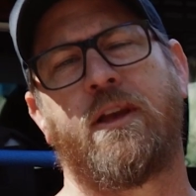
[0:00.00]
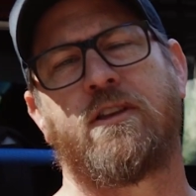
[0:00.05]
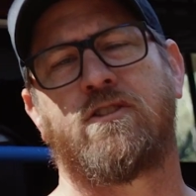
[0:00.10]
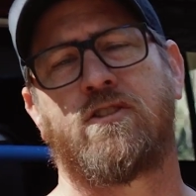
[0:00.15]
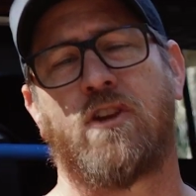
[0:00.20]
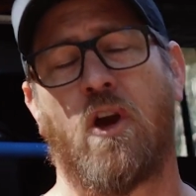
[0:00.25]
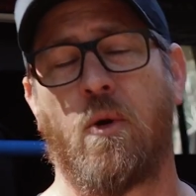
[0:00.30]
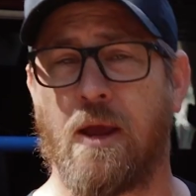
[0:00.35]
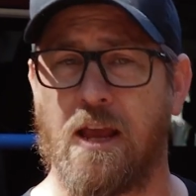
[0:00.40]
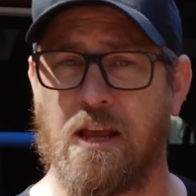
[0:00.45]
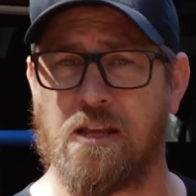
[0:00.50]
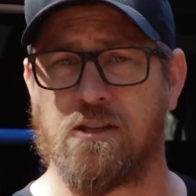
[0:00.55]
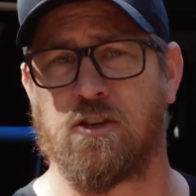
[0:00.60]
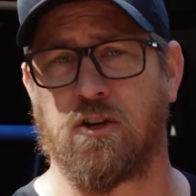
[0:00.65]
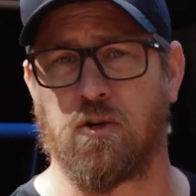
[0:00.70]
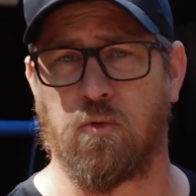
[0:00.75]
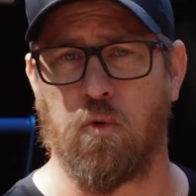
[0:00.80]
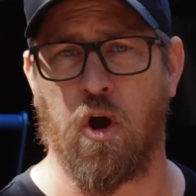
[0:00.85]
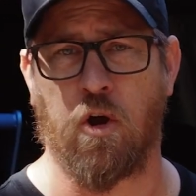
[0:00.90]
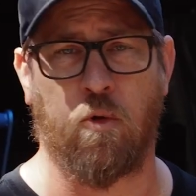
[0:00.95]
is so easy
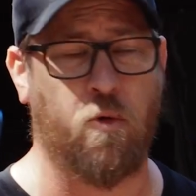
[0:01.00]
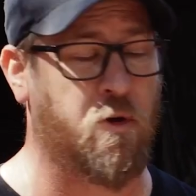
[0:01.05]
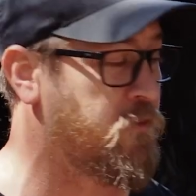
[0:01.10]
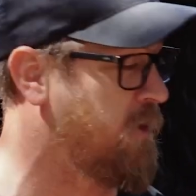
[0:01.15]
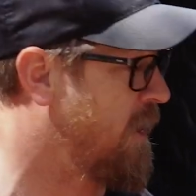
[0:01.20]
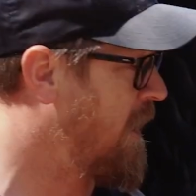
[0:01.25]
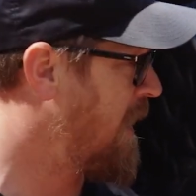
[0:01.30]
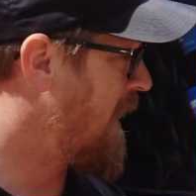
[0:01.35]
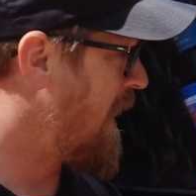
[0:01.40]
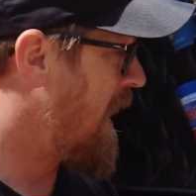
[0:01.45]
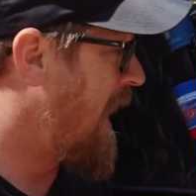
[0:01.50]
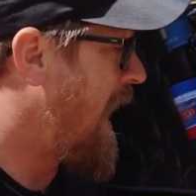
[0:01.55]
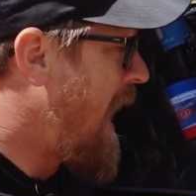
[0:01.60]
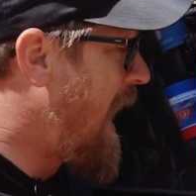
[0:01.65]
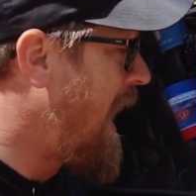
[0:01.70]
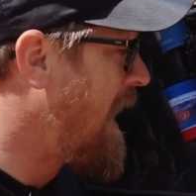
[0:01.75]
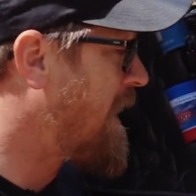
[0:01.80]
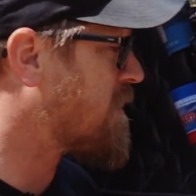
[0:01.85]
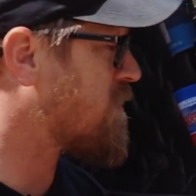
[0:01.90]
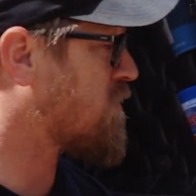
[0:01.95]
to work with,
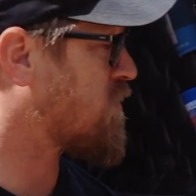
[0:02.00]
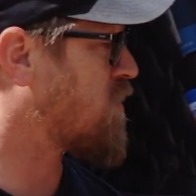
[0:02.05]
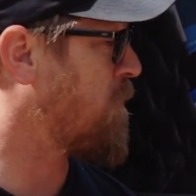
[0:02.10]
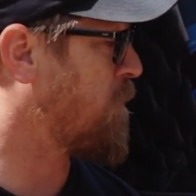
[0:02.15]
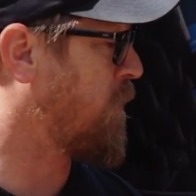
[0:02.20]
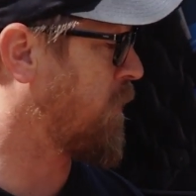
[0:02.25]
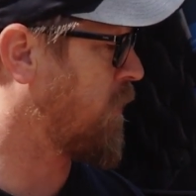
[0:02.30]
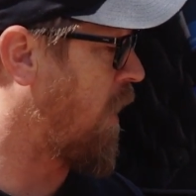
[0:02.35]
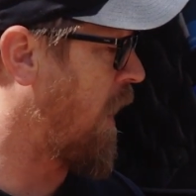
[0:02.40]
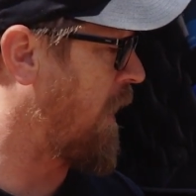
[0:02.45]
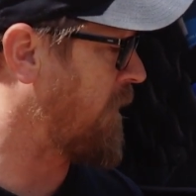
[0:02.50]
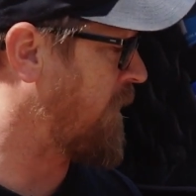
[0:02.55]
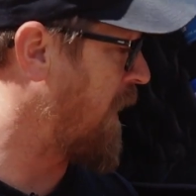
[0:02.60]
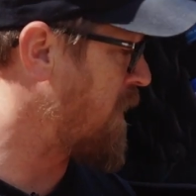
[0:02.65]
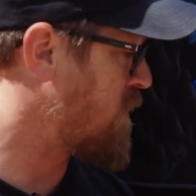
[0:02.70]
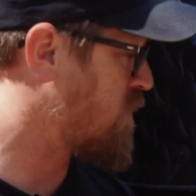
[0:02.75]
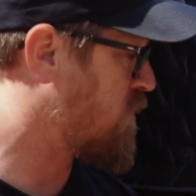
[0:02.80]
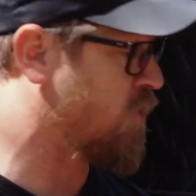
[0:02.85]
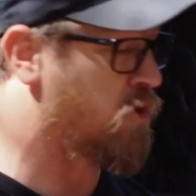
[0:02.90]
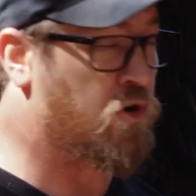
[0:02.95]
and it's super light. They
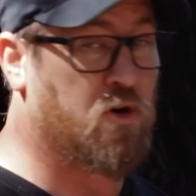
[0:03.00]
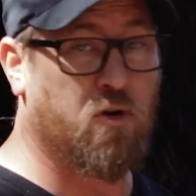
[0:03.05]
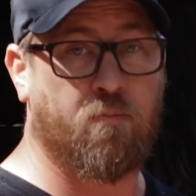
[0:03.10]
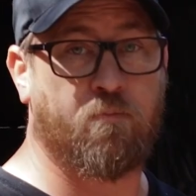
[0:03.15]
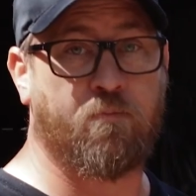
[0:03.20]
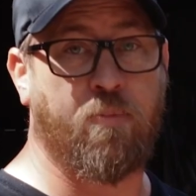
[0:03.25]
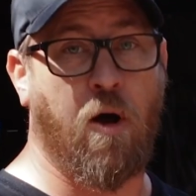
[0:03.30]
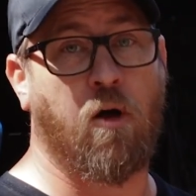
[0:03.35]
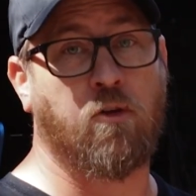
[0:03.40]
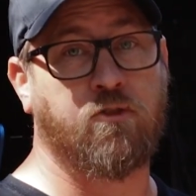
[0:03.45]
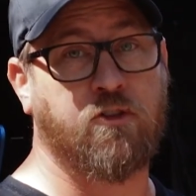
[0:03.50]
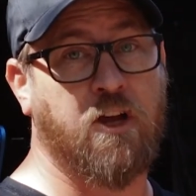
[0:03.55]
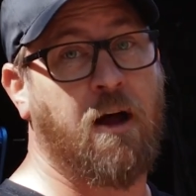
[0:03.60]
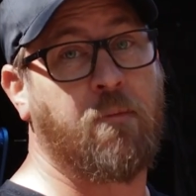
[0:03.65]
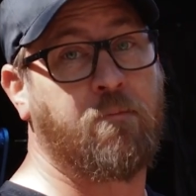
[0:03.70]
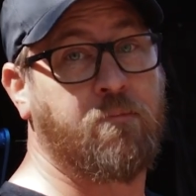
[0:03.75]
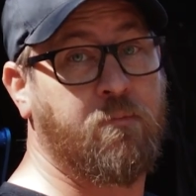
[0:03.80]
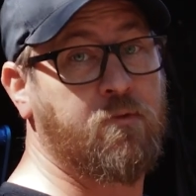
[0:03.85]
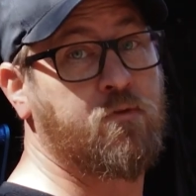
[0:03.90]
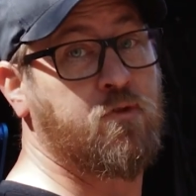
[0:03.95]
do bolt
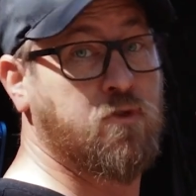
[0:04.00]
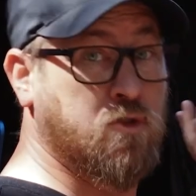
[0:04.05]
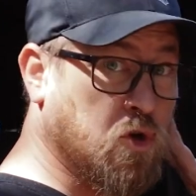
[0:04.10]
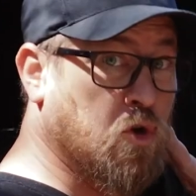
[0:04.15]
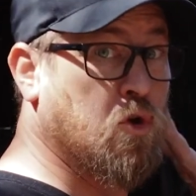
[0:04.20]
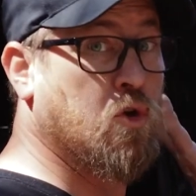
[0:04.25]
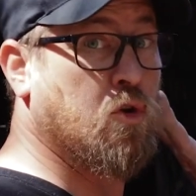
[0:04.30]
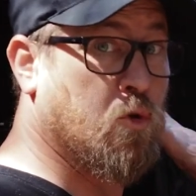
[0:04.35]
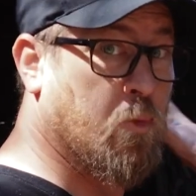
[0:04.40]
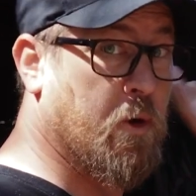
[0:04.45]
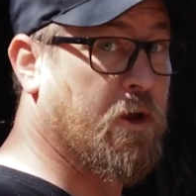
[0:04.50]
up to the